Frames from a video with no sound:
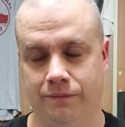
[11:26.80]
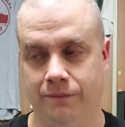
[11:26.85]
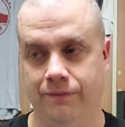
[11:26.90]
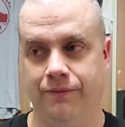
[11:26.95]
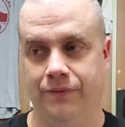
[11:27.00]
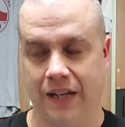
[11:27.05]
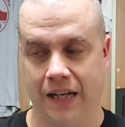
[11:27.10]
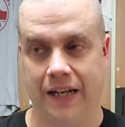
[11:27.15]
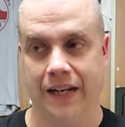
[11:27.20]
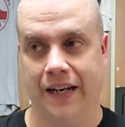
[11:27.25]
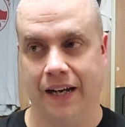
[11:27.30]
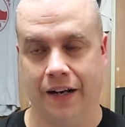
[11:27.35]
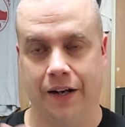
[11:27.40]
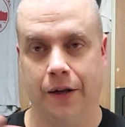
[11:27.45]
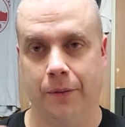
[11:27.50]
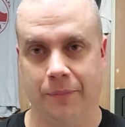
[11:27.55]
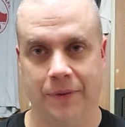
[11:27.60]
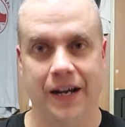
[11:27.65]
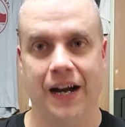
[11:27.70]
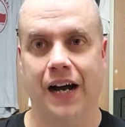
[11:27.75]
and ended
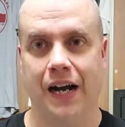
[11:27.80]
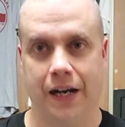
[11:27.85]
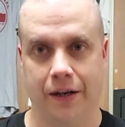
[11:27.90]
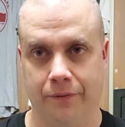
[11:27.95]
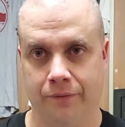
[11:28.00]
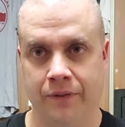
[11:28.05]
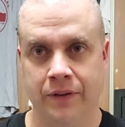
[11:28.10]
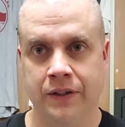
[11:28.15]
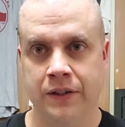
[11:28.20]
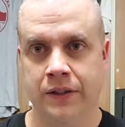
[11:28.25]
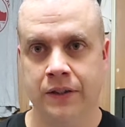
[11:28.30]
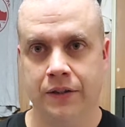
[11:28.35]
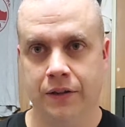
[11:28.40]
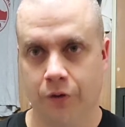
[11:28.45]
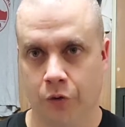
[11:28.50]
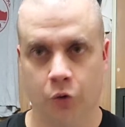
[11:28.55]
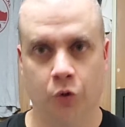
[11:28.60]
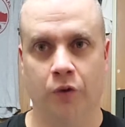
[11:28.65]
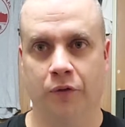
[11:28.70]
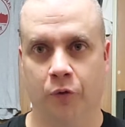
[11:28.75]
up dying
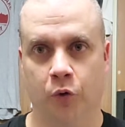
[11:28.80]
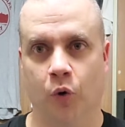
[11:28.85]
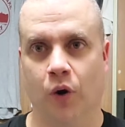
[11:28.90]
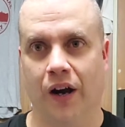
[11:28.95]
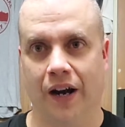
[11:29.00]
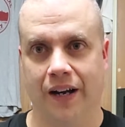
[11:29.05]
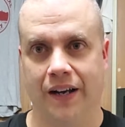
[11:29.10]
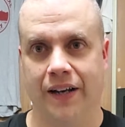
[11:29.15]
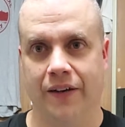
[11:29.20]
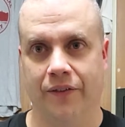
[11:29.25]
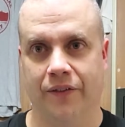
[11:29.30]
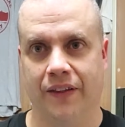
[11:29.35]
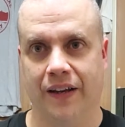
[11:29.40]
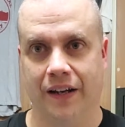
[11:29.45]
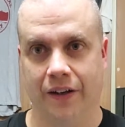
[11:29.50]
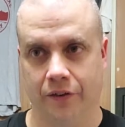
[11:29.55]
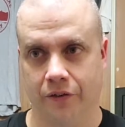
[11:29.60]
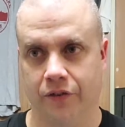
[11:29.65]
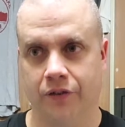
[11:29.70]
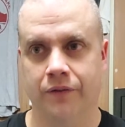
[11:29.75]
through a variety of
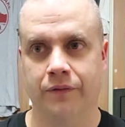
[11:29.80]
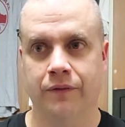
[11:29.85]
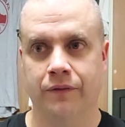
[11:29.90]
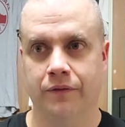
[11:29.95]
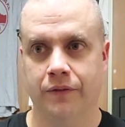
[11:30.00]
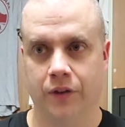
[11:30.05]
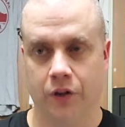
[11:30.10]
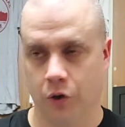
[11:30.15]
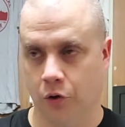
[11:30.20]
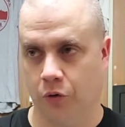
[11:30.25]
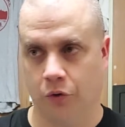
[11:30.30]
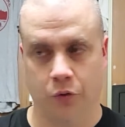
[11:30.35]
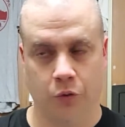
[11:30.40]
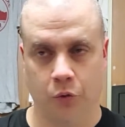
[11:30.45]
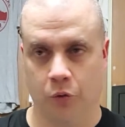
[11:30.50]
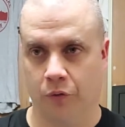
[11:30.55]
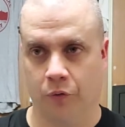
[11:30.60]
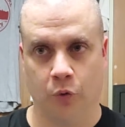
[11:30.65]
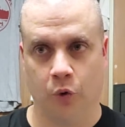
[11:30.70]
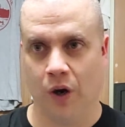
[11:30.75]
things, you know,
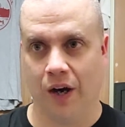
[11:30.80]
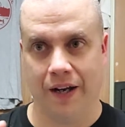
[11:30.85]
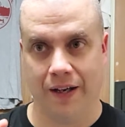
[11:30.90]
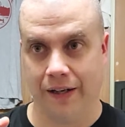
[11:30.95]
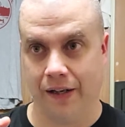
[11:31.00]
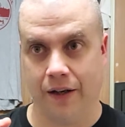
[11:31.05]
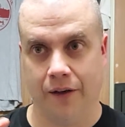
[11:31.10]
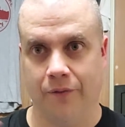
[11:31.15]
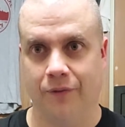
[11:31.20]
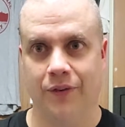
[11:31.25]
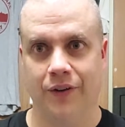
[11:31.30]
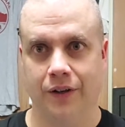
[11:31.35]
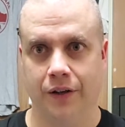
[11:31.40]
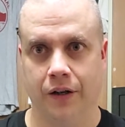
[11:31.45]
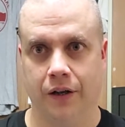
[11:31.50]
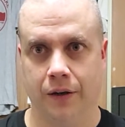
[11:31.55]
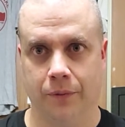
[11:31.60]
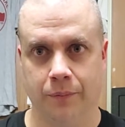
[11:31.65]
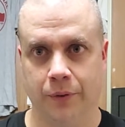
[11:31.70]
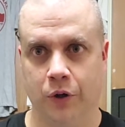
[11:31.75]
through a variety of,
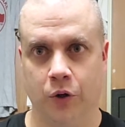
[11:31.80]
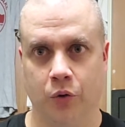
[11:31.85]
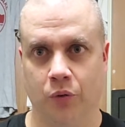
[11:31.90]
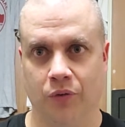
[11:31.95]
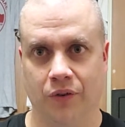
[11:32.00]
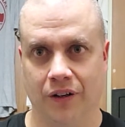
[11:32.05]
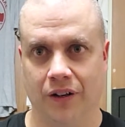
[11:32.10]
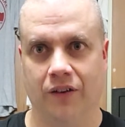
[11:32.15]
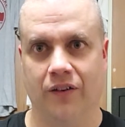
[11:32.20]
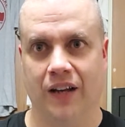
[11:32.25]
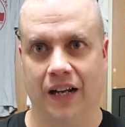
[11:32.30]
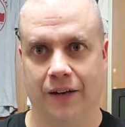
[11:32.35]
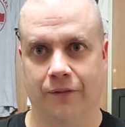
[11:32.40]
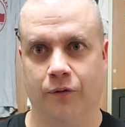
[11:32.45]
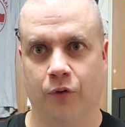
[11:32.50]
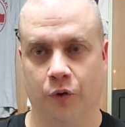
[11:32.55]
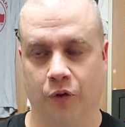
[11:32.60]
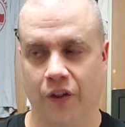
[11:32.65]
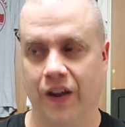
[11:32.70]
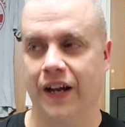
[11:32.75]
you know,
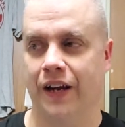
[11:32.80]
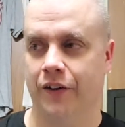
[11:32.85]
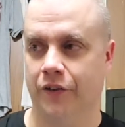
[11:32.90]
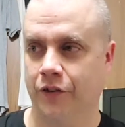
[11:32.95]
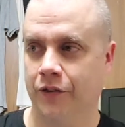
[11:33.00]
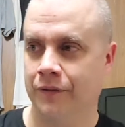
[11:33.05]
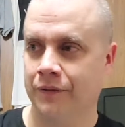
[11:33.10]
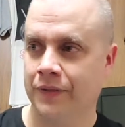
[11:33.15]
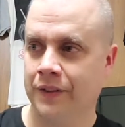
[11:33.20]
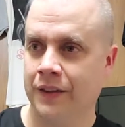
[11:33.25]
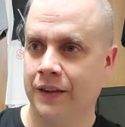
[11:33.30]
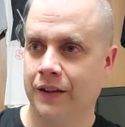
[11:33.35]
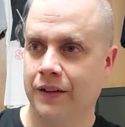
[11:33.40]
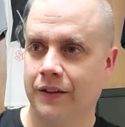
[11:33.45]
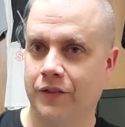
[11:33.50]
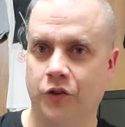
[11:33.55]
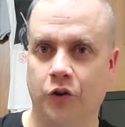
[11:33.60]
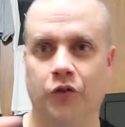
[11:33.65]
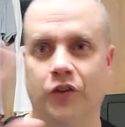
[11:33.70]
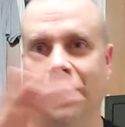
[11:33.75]
neglectful things.
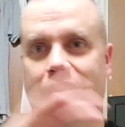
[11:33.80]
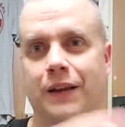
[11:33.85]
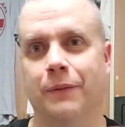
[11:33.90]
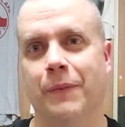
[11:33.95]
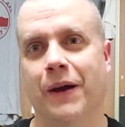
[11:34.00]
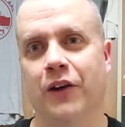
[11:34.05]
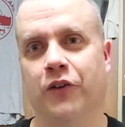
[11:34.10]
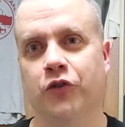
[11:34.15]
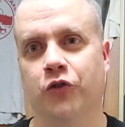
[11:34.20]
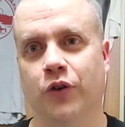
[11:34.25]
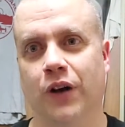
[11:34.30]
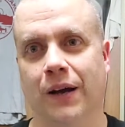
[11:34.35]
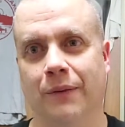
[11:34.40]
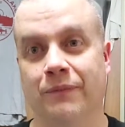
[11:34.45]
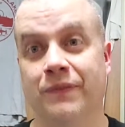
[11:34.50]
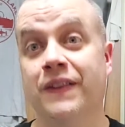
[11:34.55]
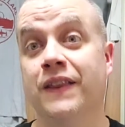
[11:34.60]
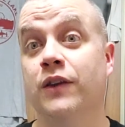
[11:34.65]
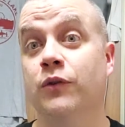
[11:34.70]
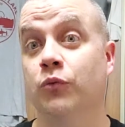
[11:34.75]
Turns out the
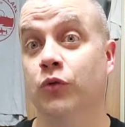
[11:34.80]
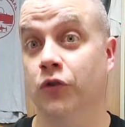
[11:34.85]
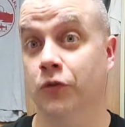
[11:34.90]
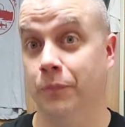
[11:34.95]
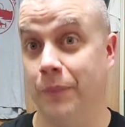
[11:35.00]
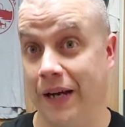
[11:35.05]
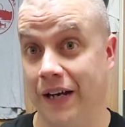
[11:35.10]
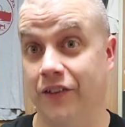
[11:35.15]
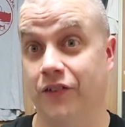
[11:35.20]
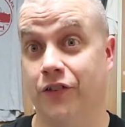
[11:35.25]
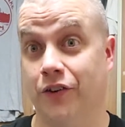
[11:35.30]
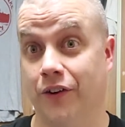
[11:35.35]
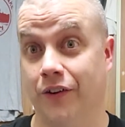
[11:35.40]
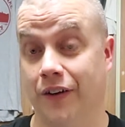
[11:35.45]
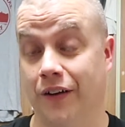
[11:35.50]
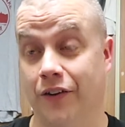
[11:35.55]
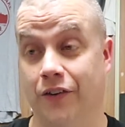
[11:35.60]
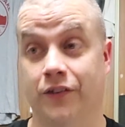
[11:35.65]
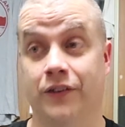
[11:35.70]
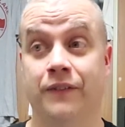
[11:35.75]
mousetrap was based on
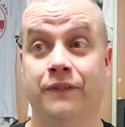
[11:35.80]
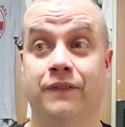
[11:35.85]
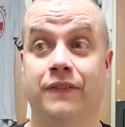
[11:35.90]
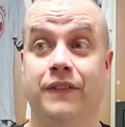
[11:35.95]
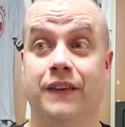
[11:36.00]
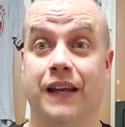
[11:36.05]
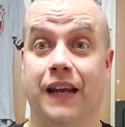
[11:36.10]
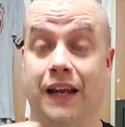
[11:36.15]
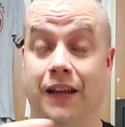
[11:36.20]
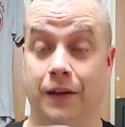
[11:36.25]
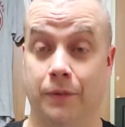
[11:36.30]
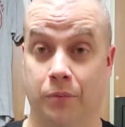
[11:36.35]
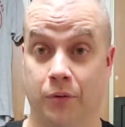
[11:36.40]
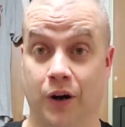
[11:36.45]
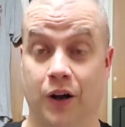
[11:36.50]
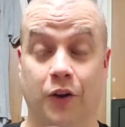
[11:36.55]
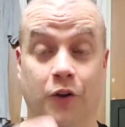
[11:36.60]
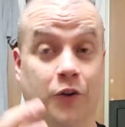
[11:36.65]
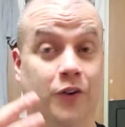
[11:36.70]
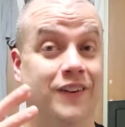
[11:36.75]
this, and the
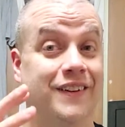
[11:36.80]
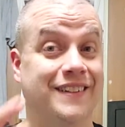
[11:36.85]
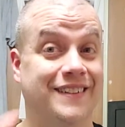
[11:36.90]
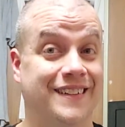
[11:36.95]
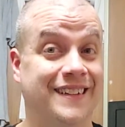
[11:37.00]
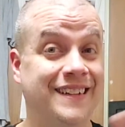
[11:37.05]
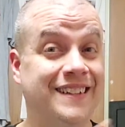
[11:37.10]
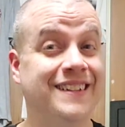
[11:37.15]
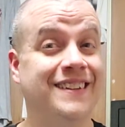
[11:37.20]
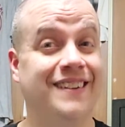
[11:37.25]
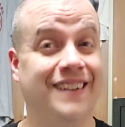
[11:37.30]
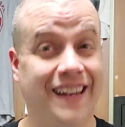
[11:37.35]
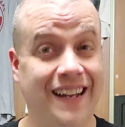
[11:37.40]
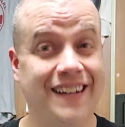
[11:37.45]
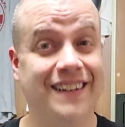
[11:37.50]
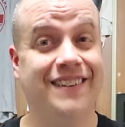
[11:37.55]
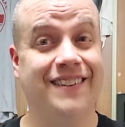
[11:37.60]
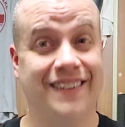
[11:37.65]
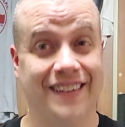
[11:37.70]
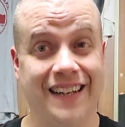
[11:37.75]
brother didn't
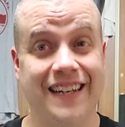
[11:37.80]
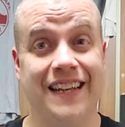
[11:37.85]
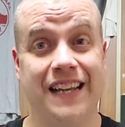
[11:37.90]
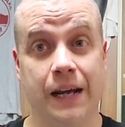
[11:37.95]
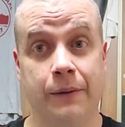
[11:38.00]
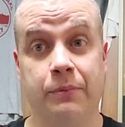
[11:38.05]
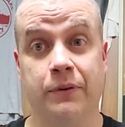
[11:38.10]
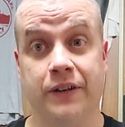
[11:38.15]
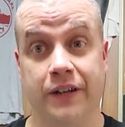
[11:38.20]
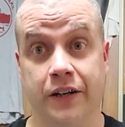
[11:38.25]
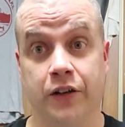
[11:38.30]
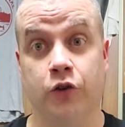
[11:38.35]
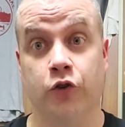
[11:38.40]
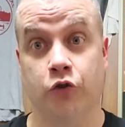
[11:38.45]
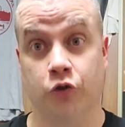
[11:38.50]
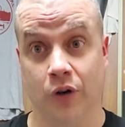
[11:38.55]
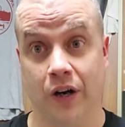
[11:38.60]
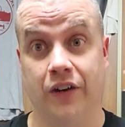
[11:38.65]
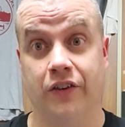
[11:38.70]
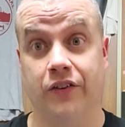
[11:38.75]
like seeing that particular
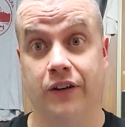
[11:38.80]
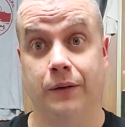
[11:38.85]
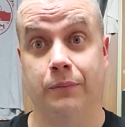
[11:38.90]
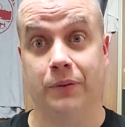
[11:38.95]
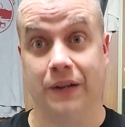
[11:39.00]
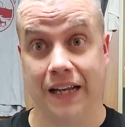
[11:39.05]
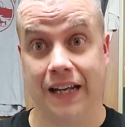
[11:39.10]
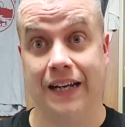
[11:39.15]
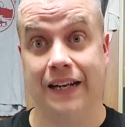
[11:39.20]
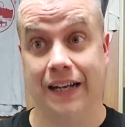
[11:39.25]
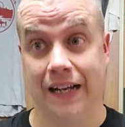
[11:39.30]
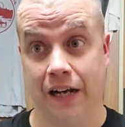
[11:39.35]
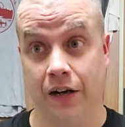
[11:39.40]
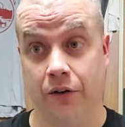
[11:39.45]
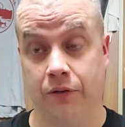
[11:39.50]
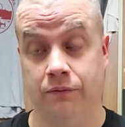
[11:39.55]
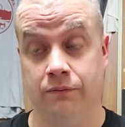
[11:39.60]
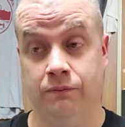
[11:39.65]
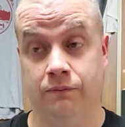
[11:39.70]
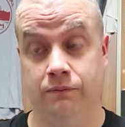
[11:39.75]
tragedy played out